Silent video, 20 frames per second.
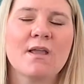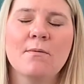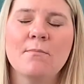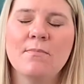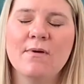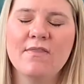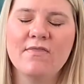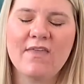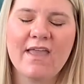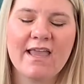
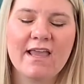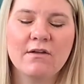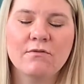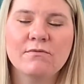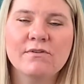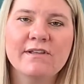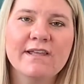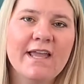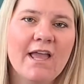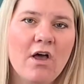But they can
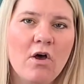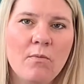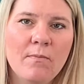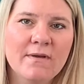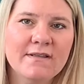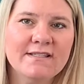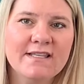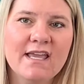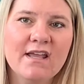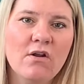really help
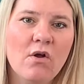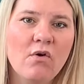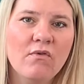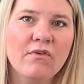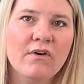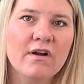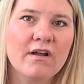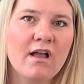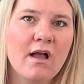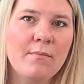us get
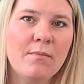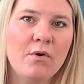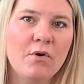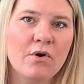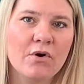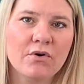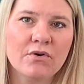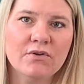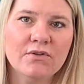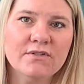over a couple
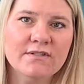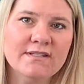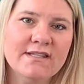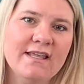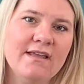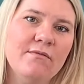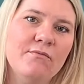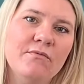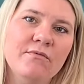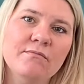hurdles
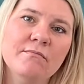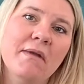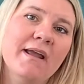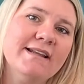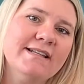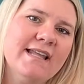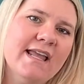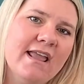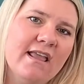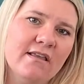that might
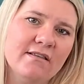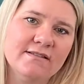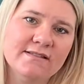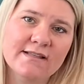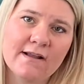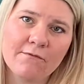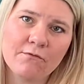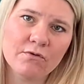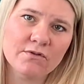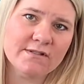take
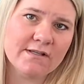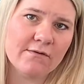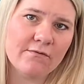several